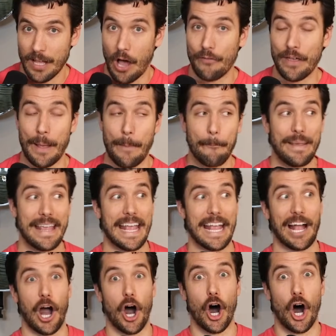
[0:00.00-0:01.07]
of him
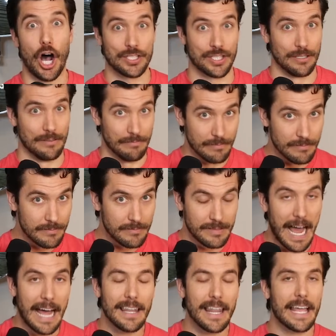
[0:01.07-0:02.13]
being awesome.
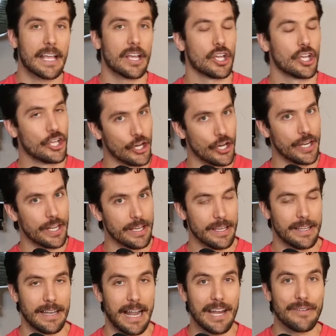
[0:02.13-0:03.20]
Not like good,
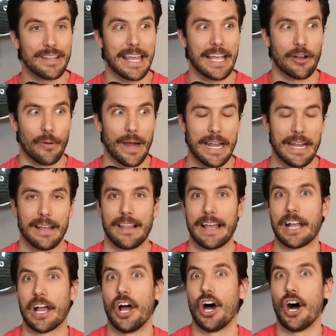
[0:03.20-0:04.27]
not even like great,
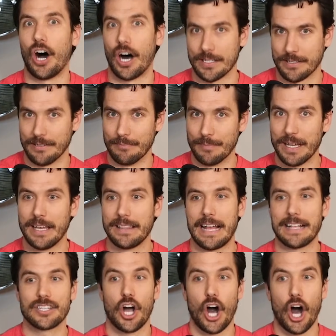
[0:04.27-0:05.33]
like awesome. That's